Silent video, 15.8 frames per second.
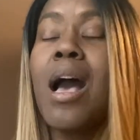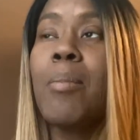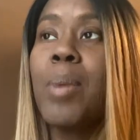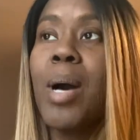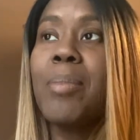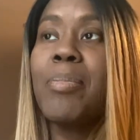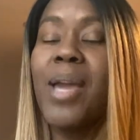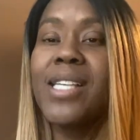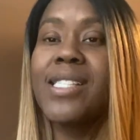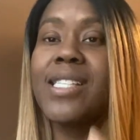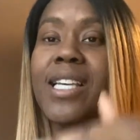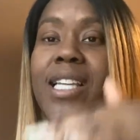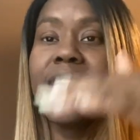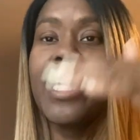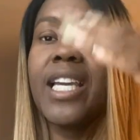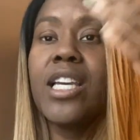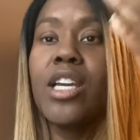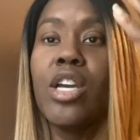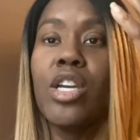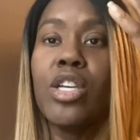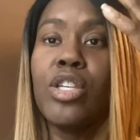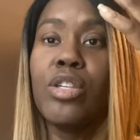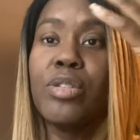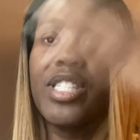But basically
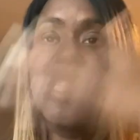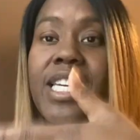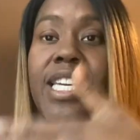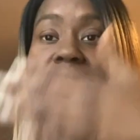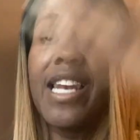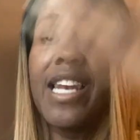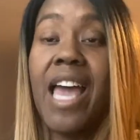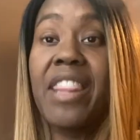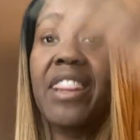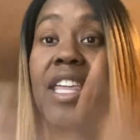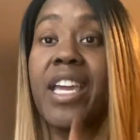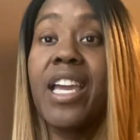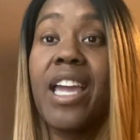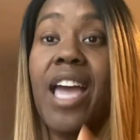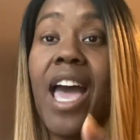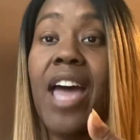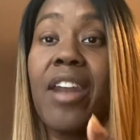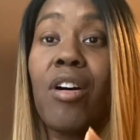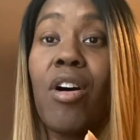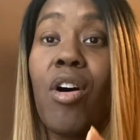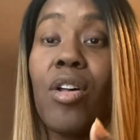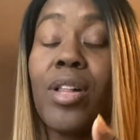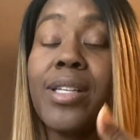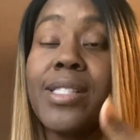you see nothing at
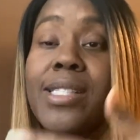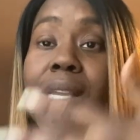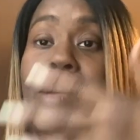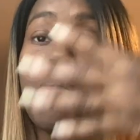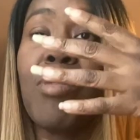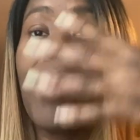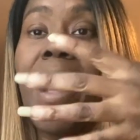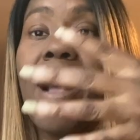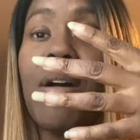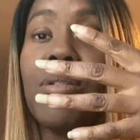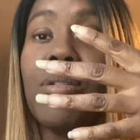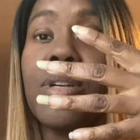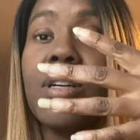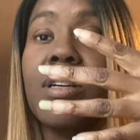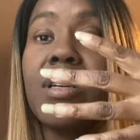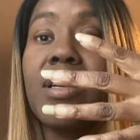all. It's like brown.